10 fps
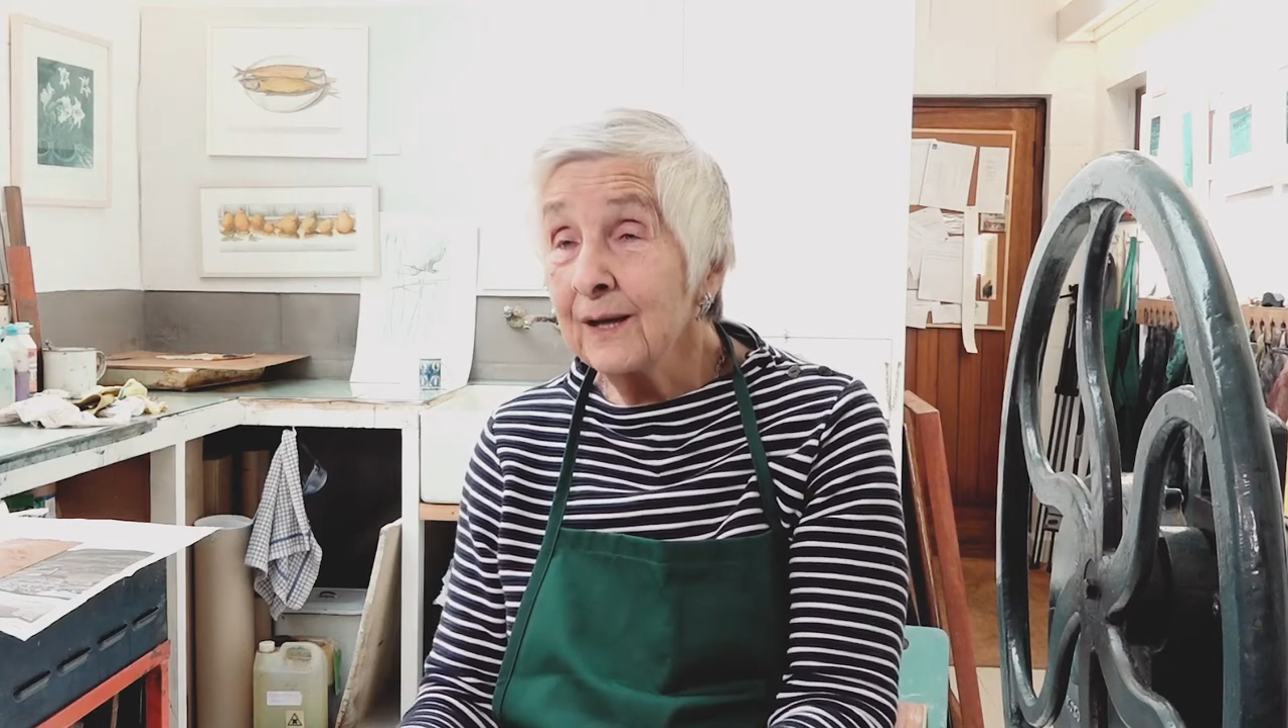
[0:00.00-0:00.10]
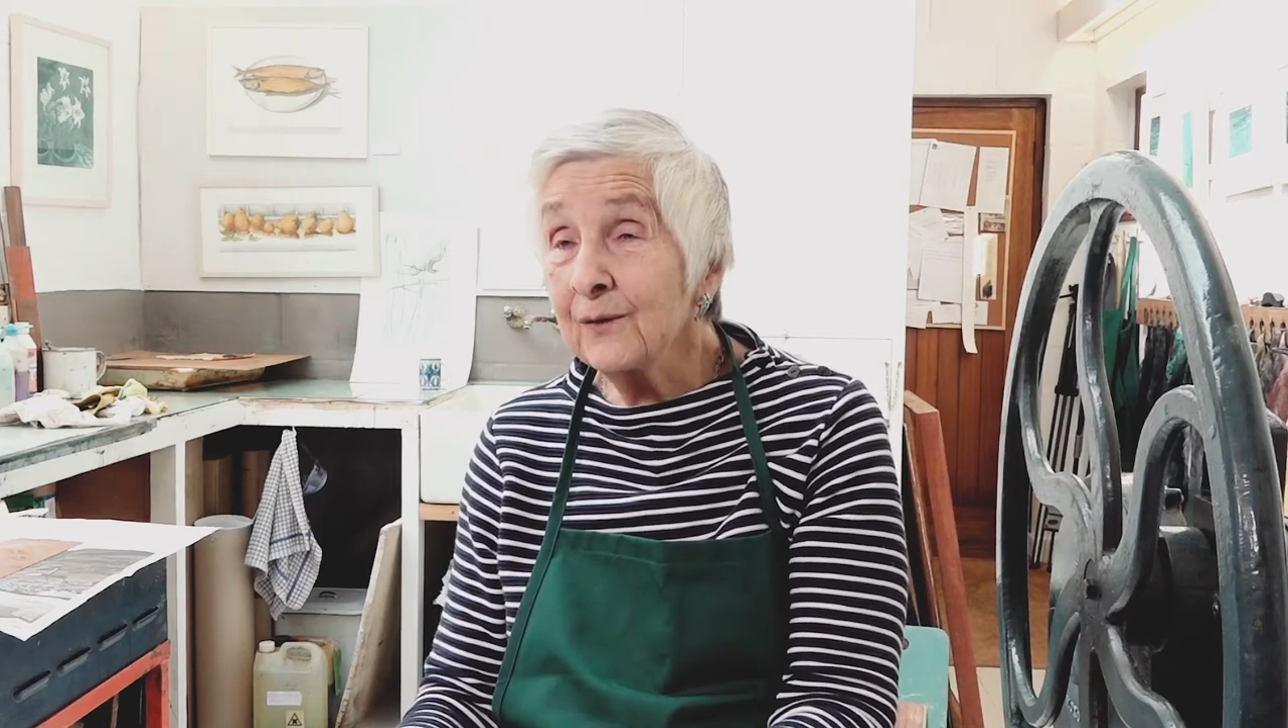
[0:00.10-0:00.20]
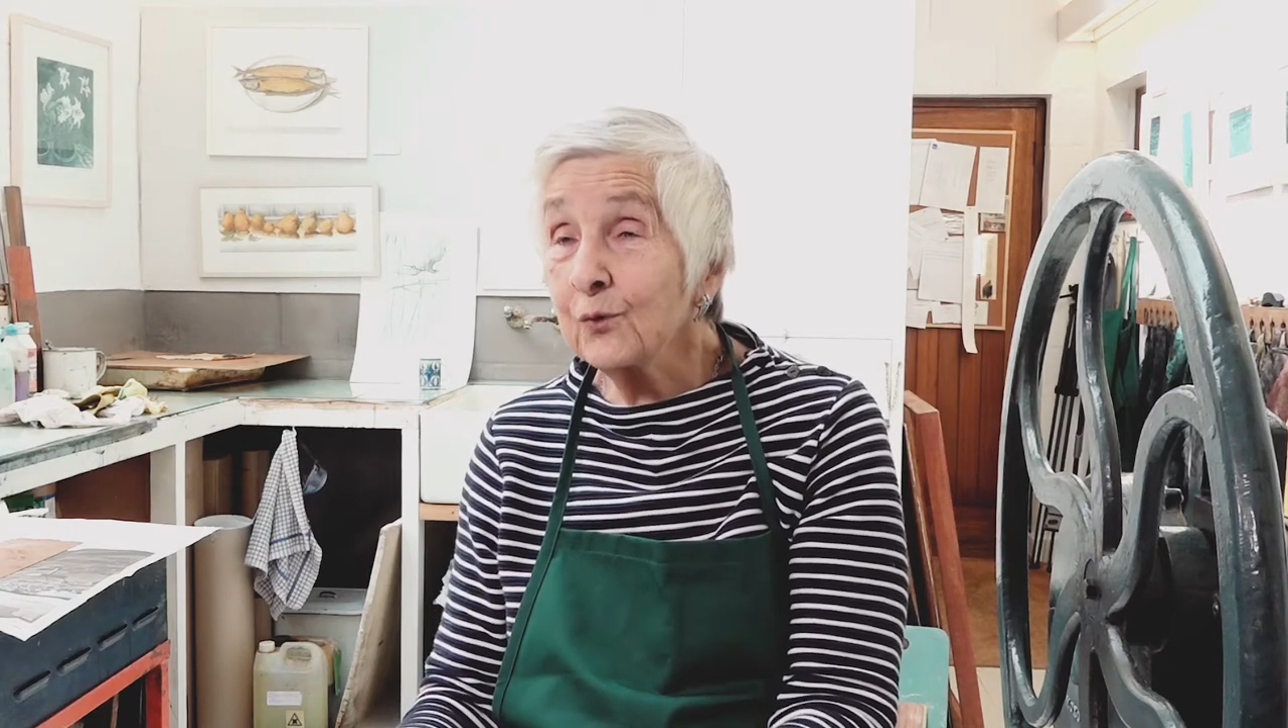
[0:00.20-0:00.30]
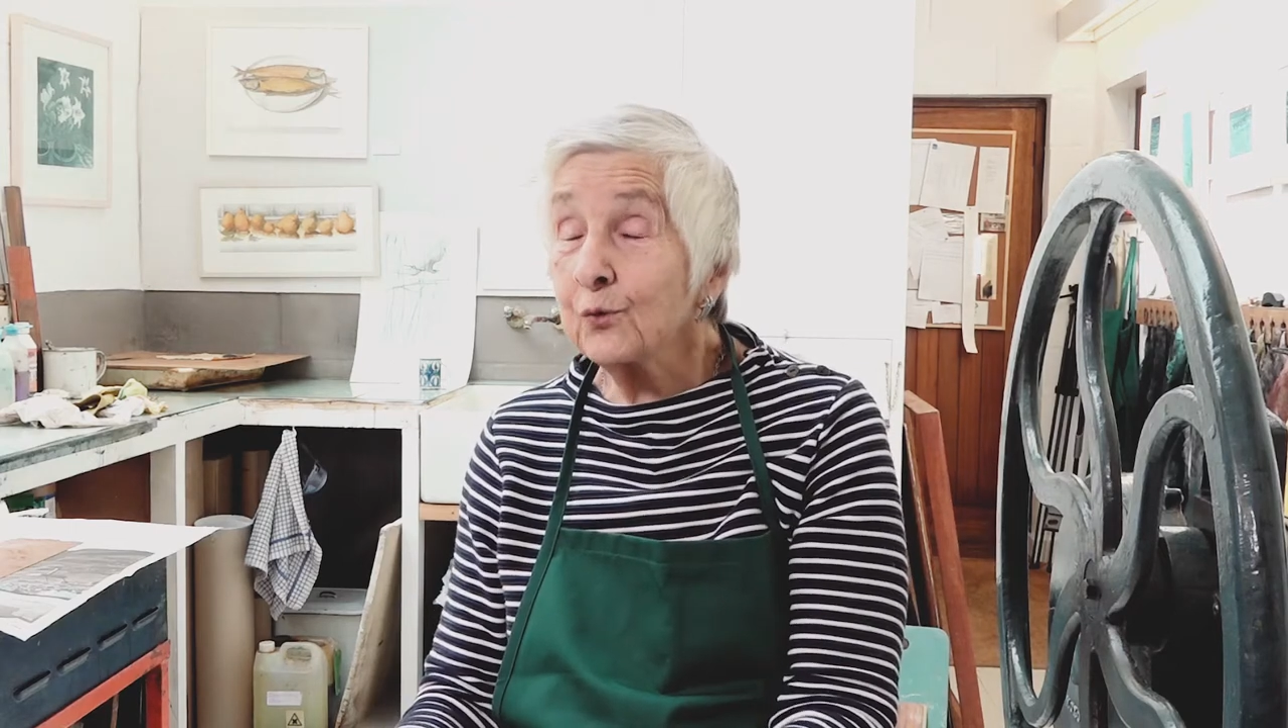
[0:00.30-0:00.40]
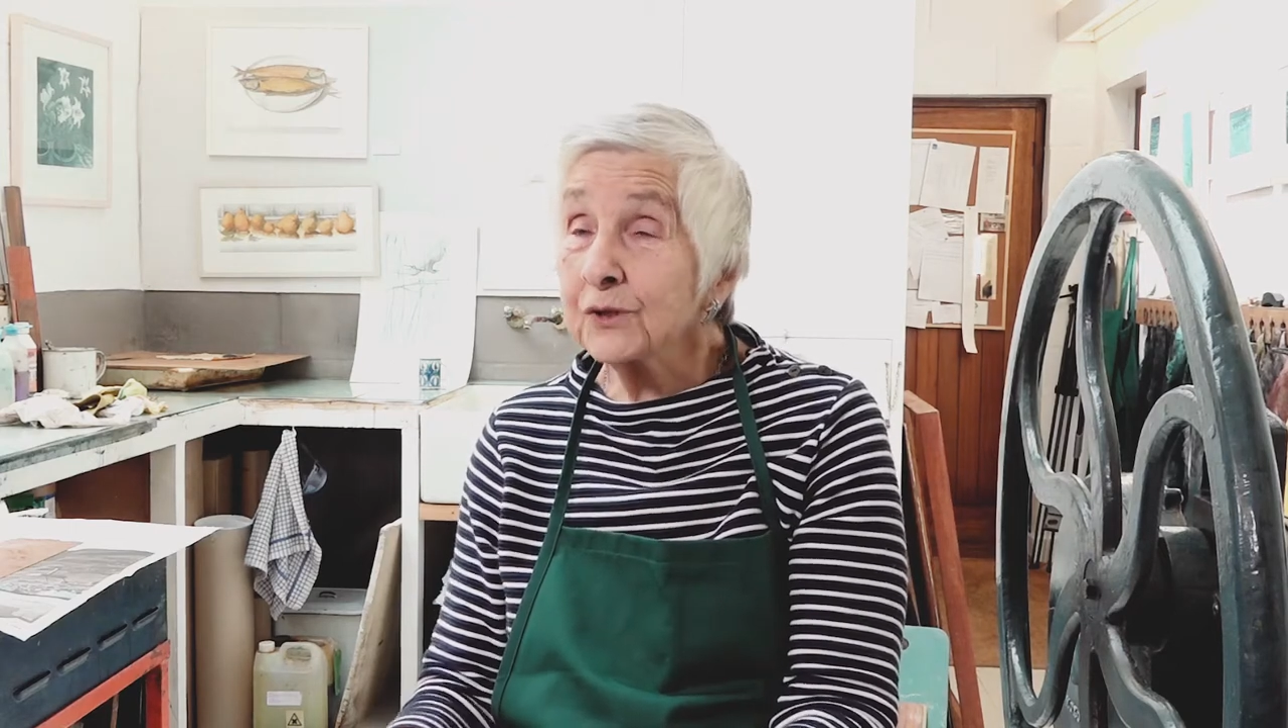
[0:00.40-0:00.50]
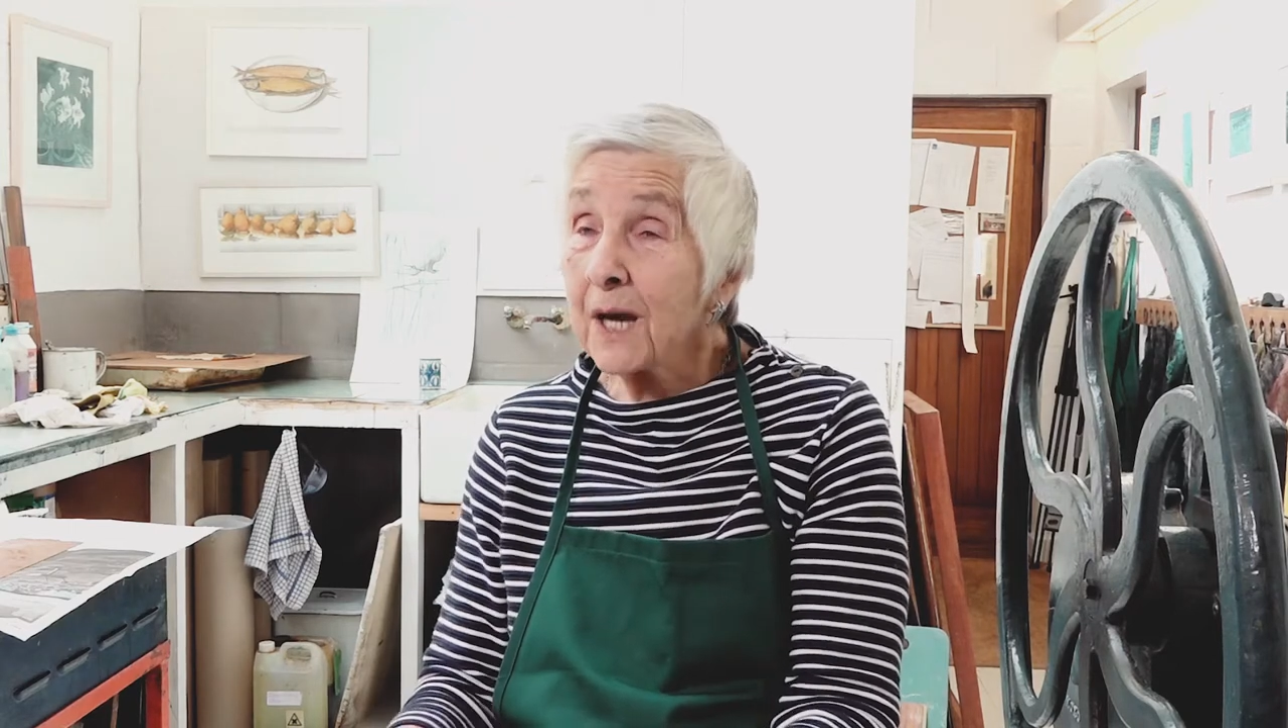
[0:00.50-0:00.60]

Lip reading: And of course,